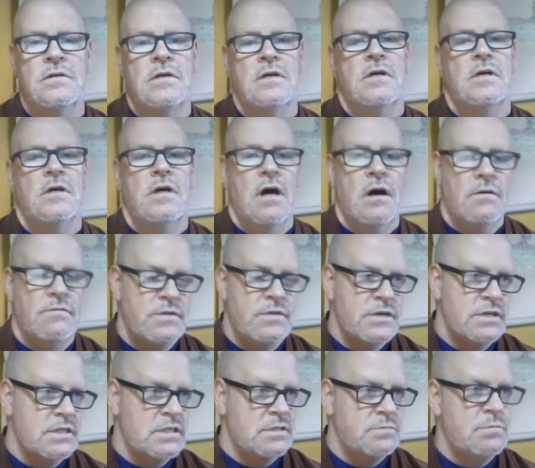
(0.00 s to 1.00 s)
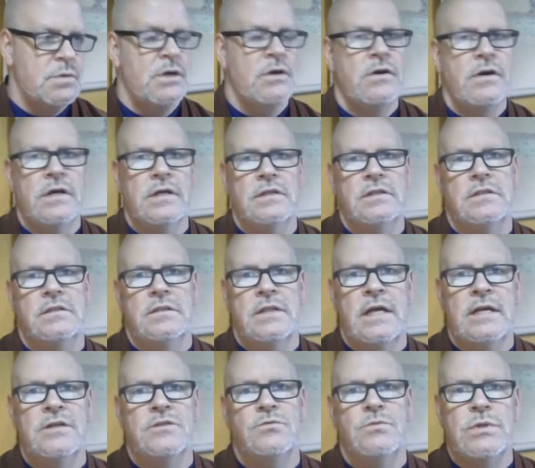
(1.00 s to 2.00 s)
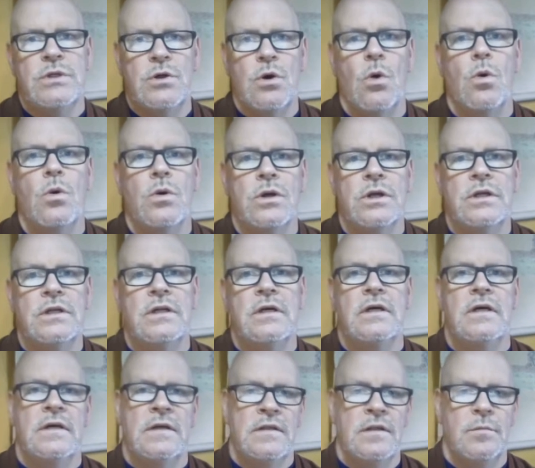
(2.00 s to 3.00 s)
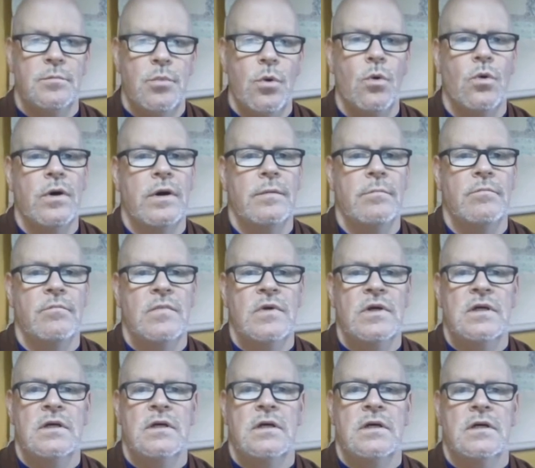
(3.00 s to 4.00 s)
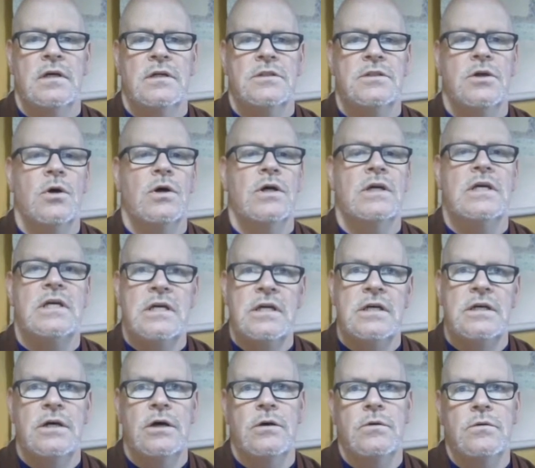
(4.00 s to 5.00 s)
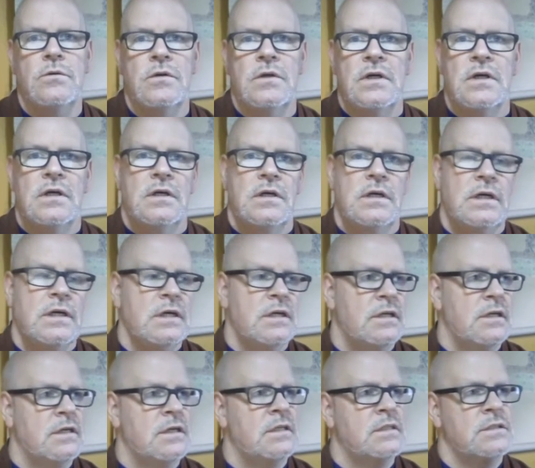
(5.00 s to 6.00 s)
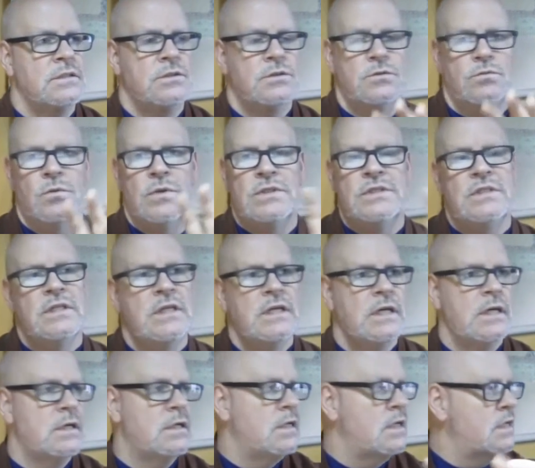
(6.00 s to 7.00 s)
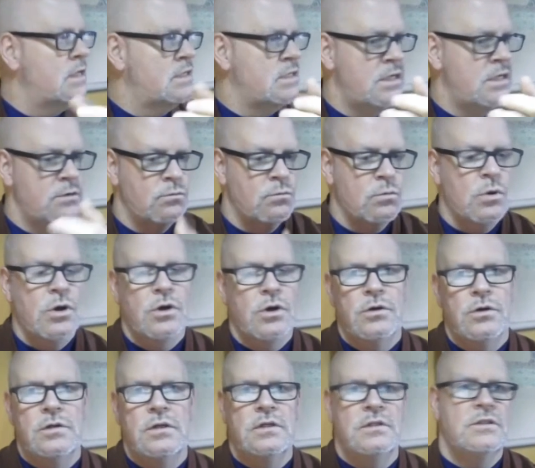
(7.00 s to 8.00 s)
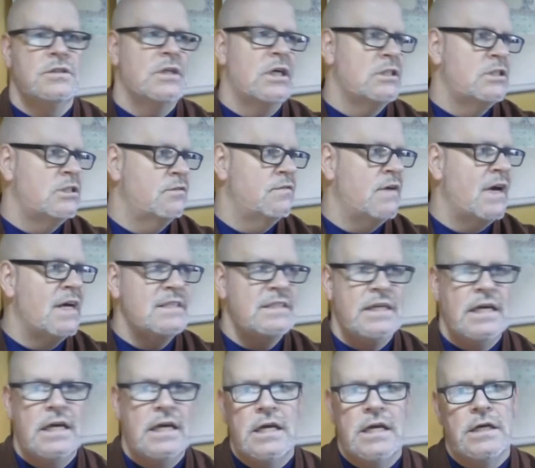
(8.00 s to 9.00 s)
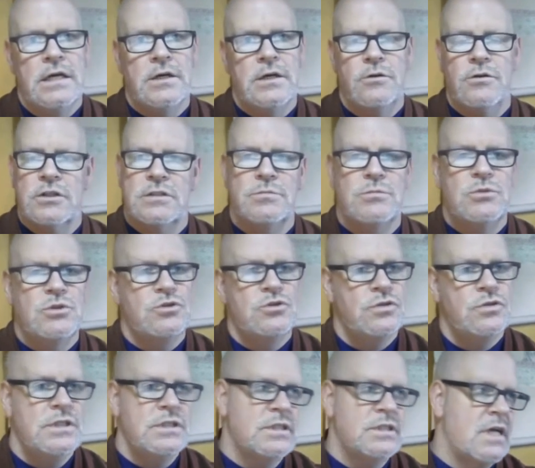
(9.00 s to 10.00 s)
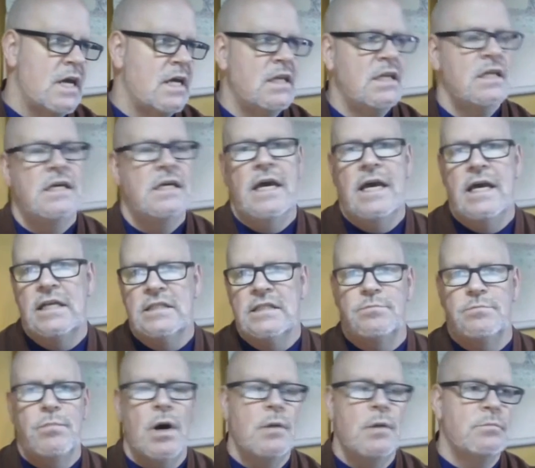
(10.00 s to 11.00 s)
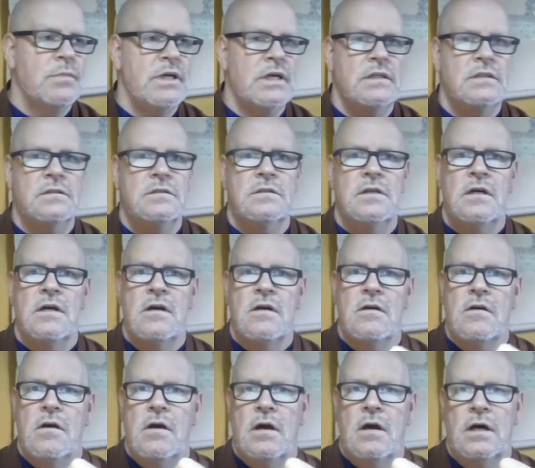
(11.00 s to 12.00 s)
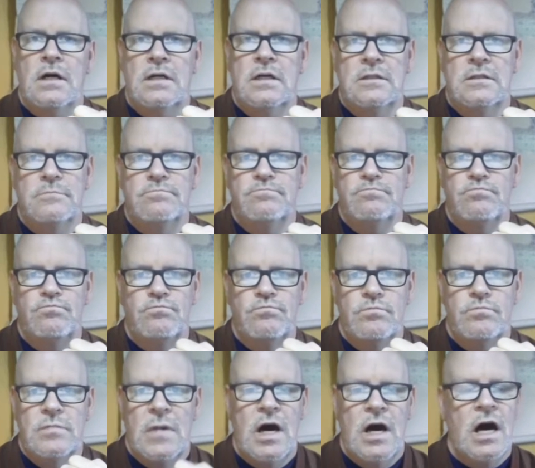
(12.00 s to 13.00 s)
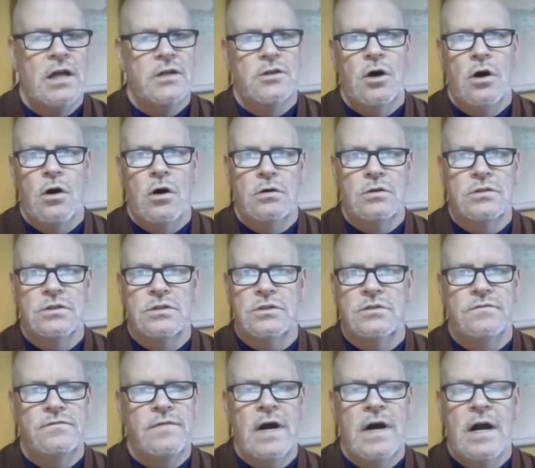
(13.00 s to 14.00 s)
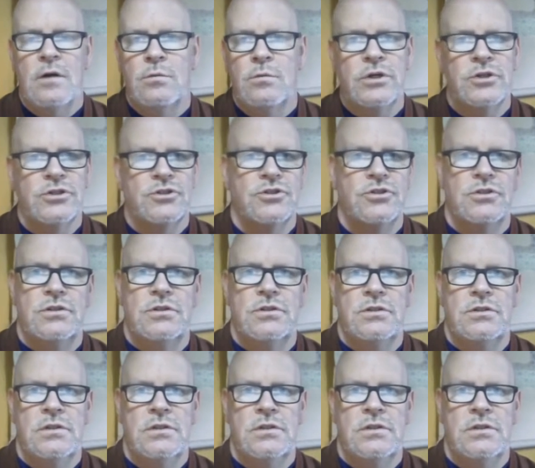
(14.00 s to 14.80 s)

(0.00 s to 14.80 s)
of the experience that is recorded in the poem. So Akigo, it is, once again, it is a word such, if I say Christmas trees, candy canes, pumpkin, hot dogs, fireworks,